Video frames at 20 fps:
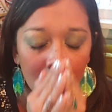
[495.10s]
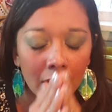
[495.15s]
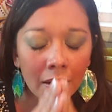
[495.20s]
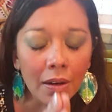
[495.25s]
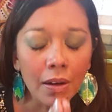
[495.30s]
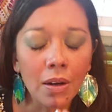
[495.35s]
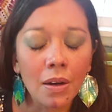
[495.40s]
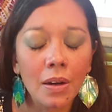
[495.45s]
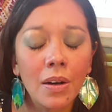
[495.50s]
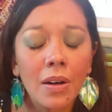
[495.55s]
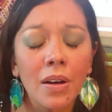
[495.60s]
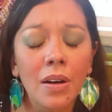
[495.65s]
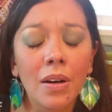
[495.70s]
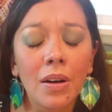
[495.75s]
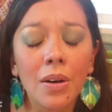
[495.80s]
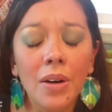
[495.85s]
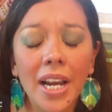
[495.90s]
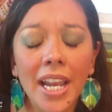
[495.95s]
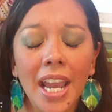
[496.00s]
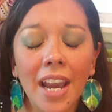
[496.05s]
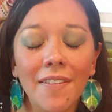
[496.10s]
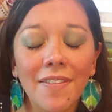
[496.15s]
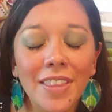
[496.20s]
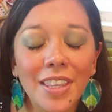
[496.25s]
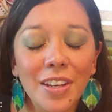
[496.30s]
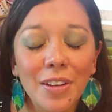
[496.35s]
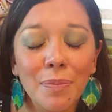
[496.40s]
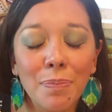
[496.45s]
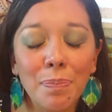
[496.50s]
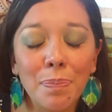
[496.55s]
oh, I have
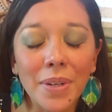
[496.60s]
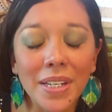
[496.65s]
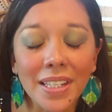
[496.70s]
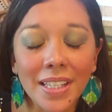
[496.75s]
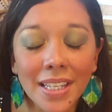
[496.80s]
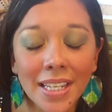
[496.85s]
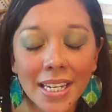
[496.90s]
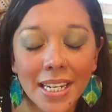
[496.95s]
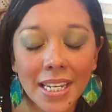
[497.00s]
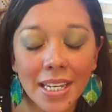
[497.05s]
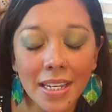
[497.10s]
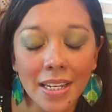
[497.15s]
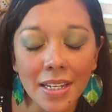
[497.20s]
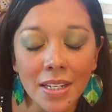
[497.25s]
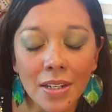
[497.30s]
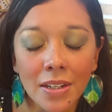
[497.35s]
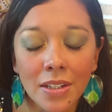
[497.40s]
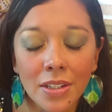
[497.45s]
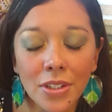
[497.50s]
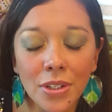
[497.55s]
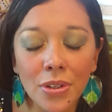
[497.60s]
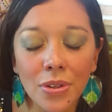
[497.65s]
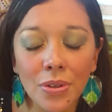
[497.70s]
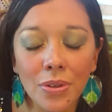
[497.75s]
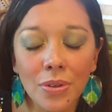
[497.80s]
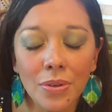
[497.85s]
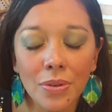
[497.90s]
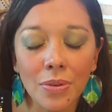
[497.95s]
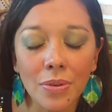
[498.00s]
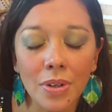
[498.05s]
the ability
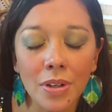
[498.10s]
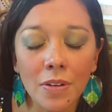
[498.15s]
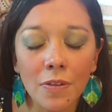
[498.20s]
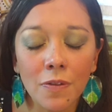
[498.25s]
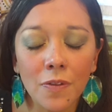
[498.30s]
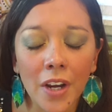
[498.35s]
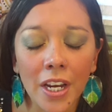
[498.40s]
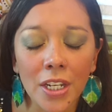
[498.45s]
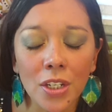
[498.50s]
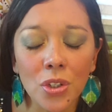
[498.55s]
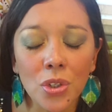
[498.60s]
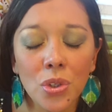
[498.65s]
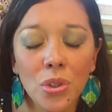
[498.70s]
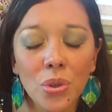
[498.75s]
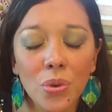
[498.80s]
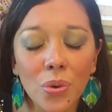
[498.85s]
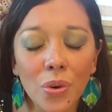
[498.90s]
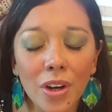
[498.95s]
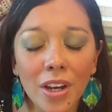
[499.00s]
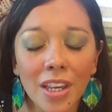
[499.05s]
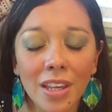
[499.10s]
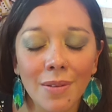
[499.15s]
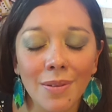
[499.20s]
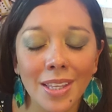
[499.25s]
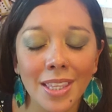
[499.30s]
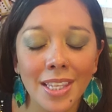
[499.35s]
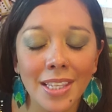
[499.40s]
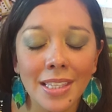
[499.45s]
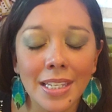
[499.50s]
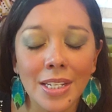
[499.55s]
to find joy
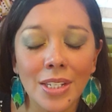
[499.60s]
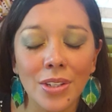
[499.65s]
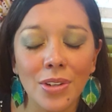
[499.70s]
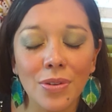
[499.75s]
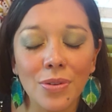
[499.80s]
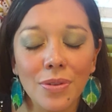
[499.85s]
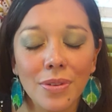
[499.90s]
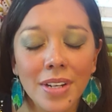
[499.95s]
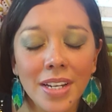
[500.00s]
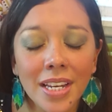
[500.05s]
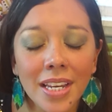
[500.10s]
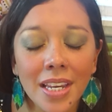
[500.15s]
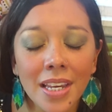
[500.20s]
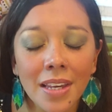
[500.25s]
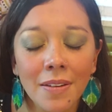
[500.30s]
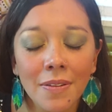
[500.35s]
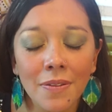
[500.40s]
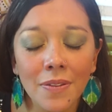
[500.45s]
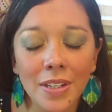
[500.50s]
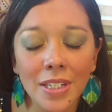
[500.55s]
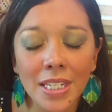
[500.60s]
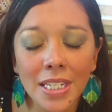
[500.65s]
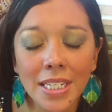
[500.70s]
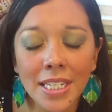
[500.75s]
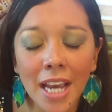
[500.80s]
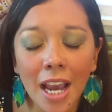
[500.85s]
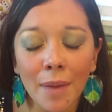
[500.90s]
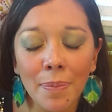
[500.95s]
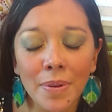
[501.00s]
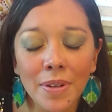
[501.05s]
within this grief, to
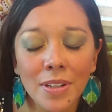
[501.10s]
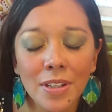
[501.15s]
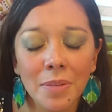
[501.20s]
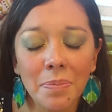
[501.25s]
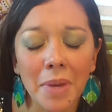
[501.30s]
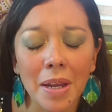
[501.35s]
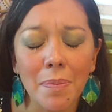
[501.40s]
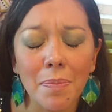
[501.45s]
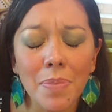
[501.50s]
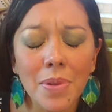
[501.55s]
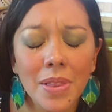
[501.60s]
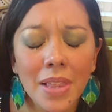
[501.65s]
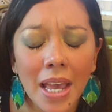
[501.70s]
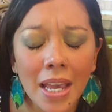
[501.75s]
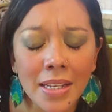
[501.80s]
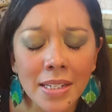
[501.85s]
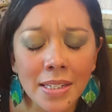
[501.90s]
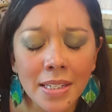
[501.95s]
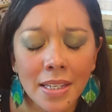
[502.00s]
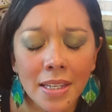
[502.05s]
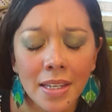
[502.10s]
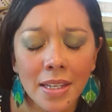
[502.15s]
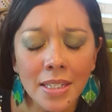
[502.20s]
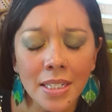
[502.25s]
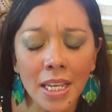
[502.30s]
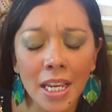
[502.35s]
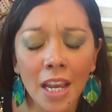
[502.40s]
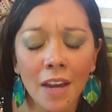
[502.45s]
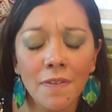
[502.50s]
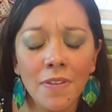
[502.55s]
tap into my
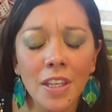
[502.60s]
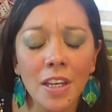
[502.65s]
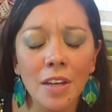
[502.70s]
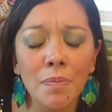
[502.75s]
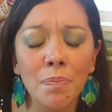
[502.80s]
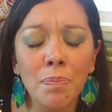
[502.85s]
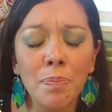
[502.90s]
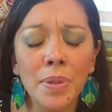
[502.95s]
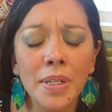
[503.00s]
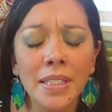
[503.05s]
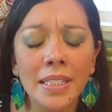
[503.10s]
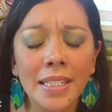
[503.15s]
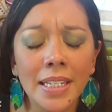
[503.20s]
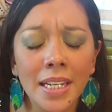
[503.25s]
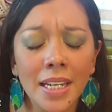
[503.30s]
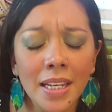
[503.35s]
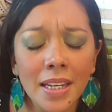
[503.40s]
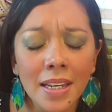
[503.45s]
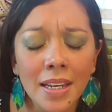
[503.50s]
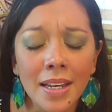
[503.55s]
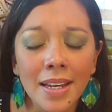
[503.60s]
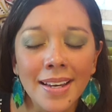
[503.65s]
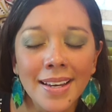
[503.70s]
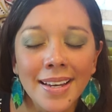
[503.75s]
blessings. I have the ability